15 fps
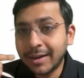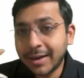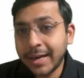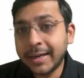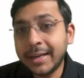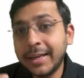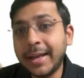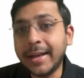
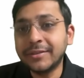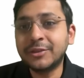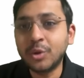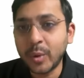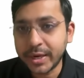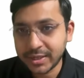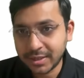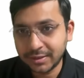correct
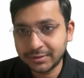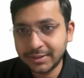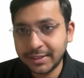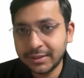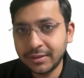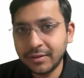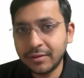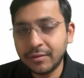guessed questions,
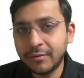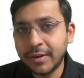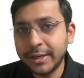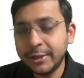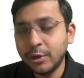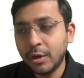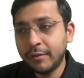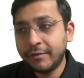that the
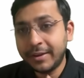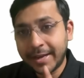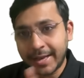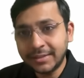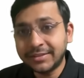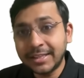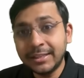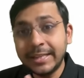one you have
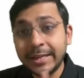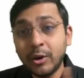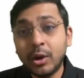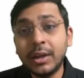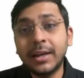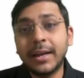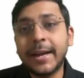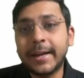guessed and they
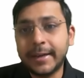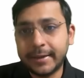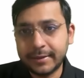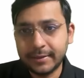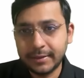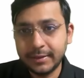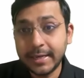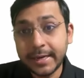got correct.